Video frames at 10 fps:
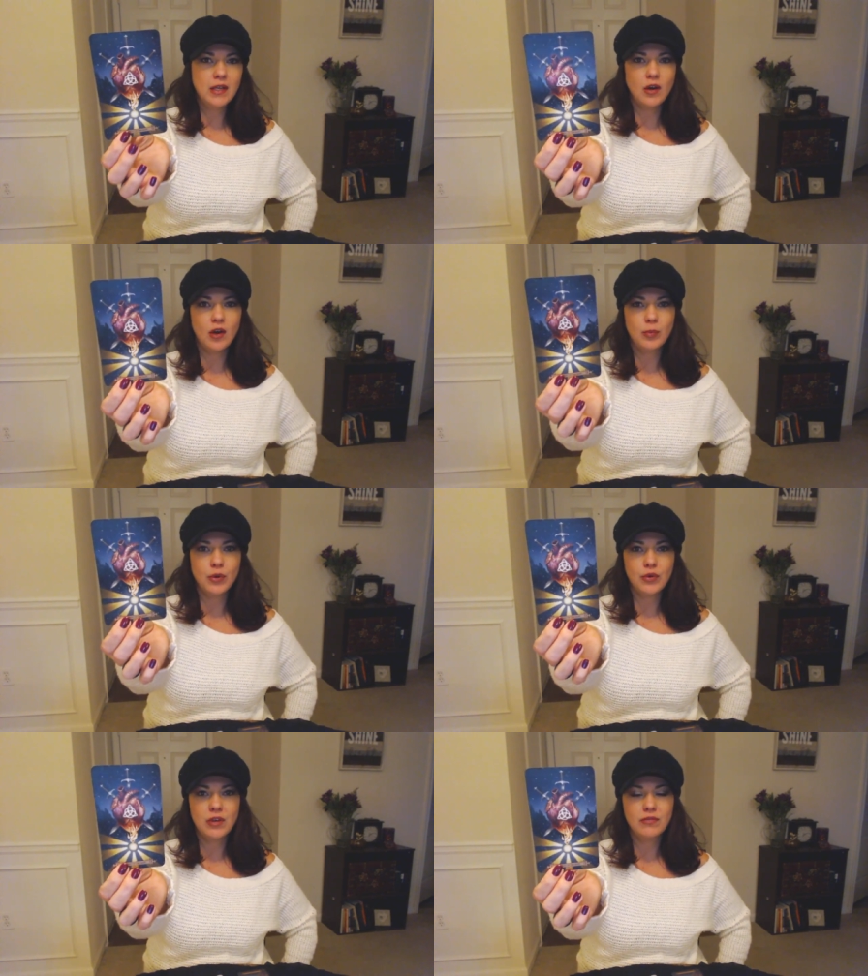been
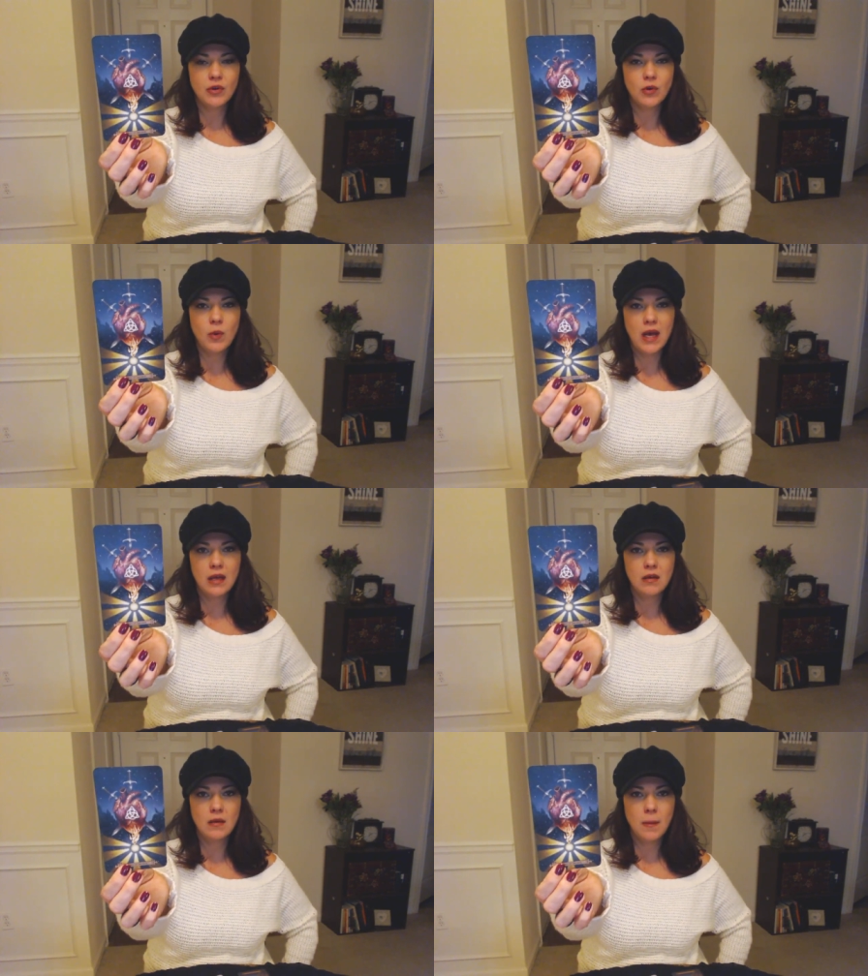heartbroken for a
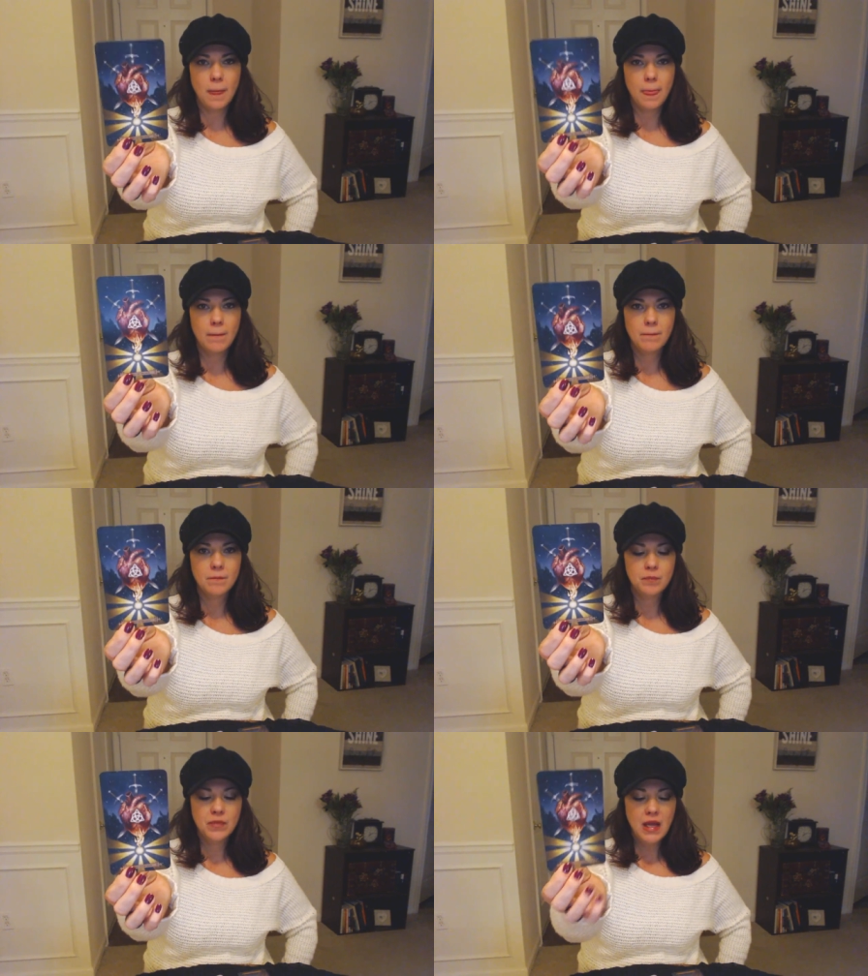while.
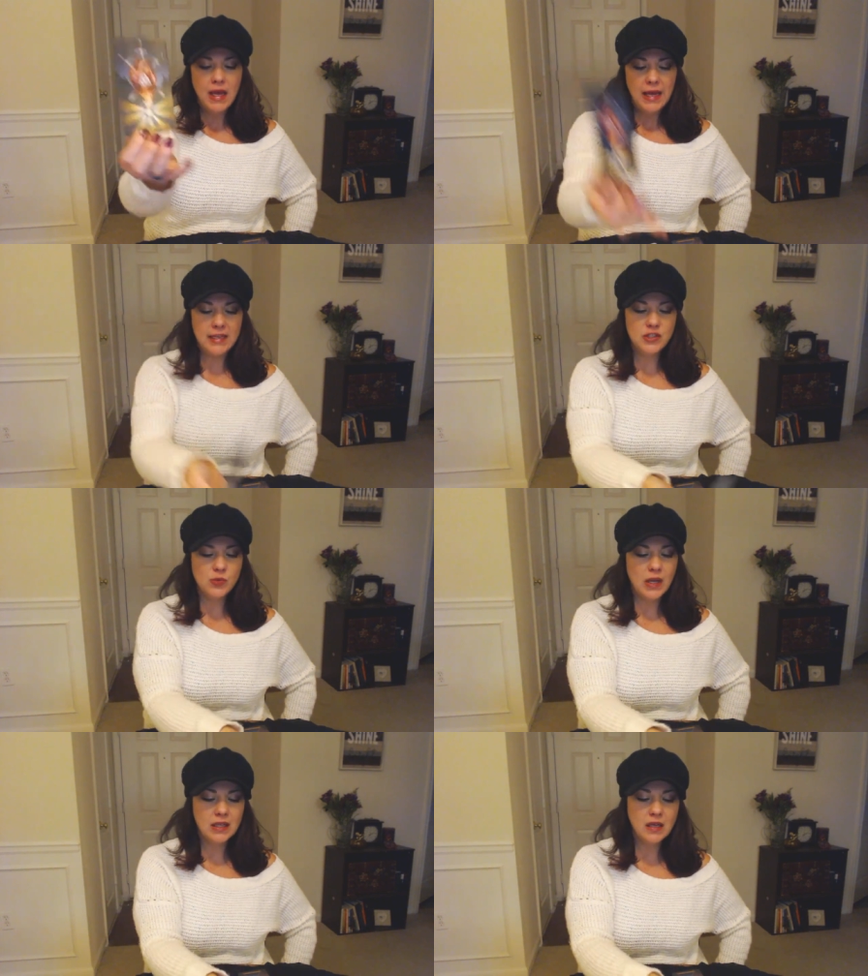And
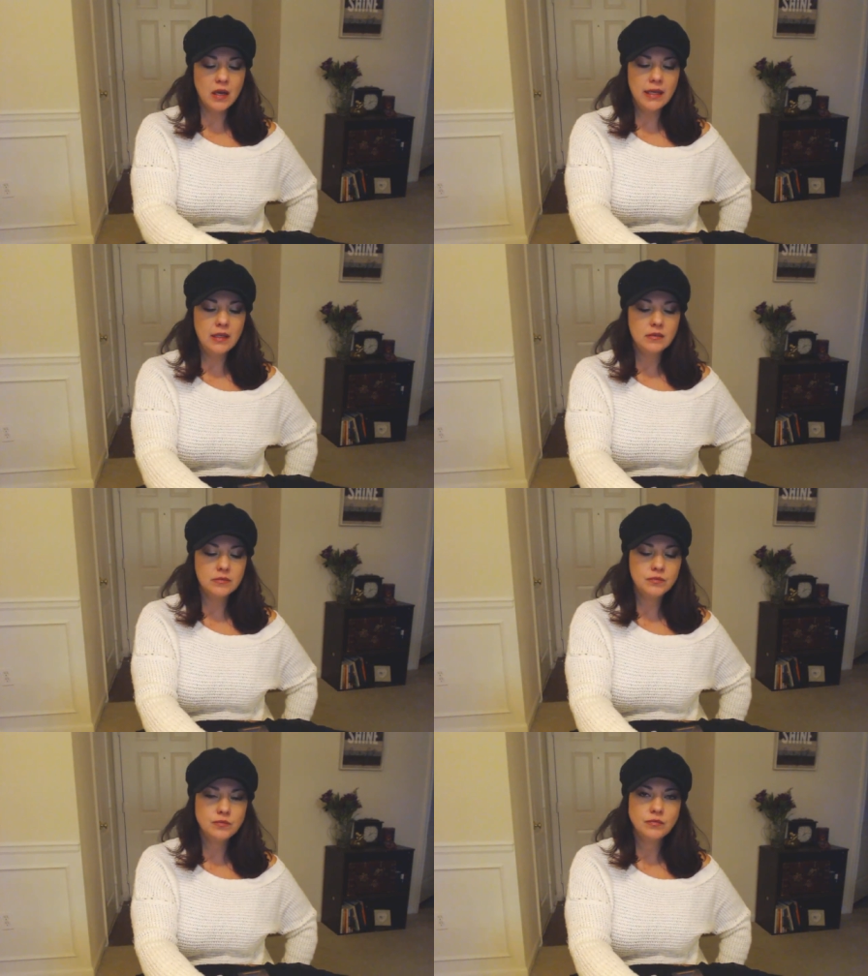dwelling on it,
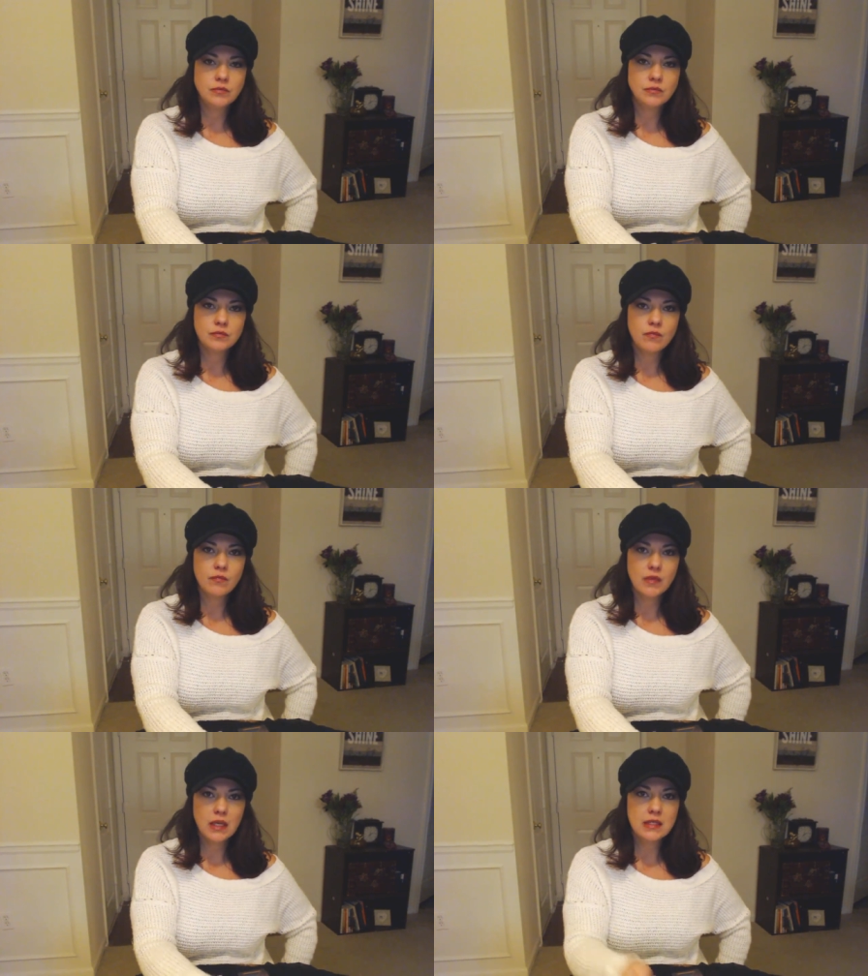
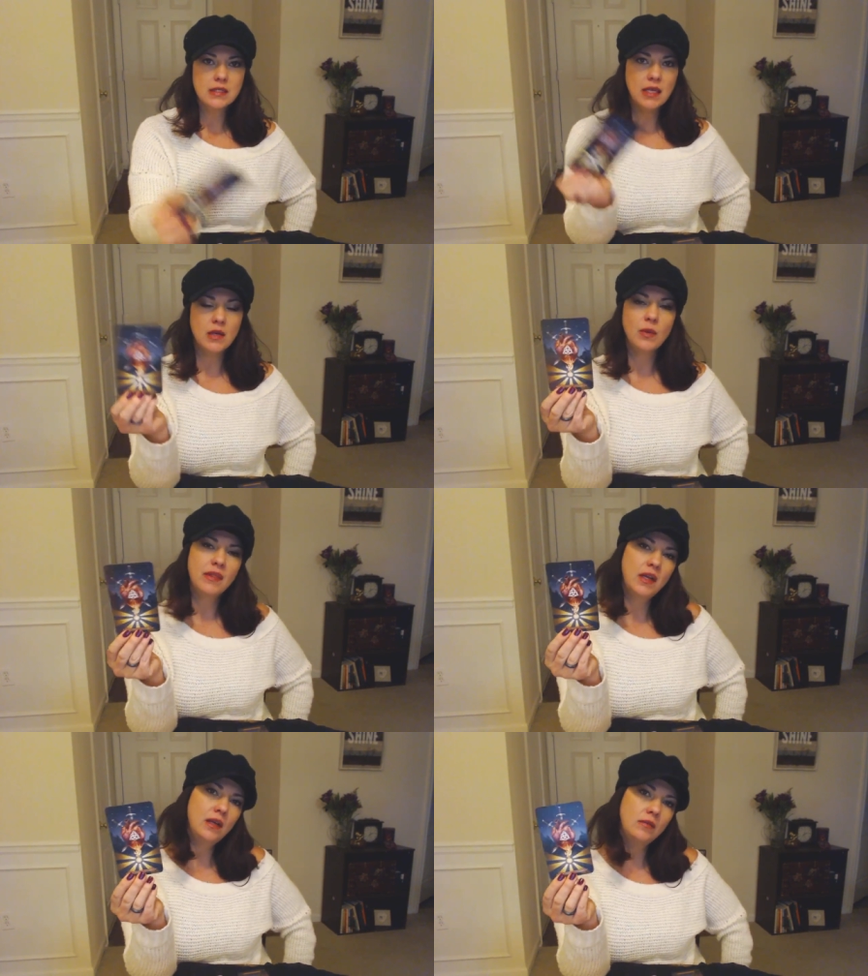sitting
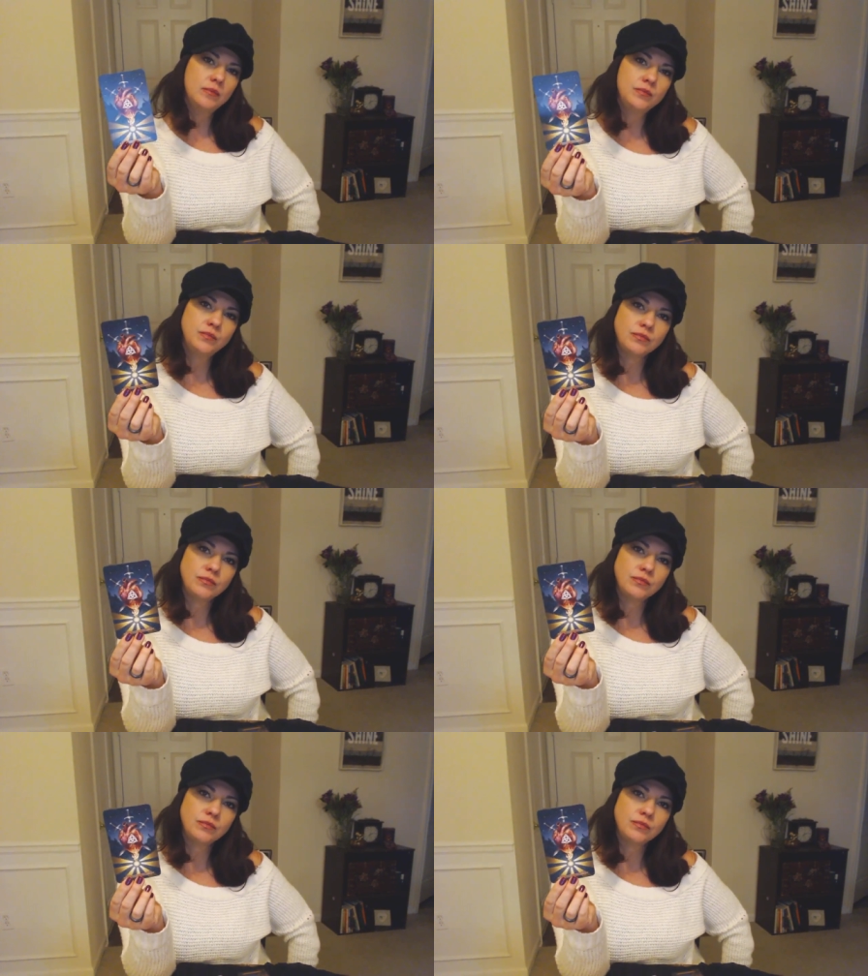within it.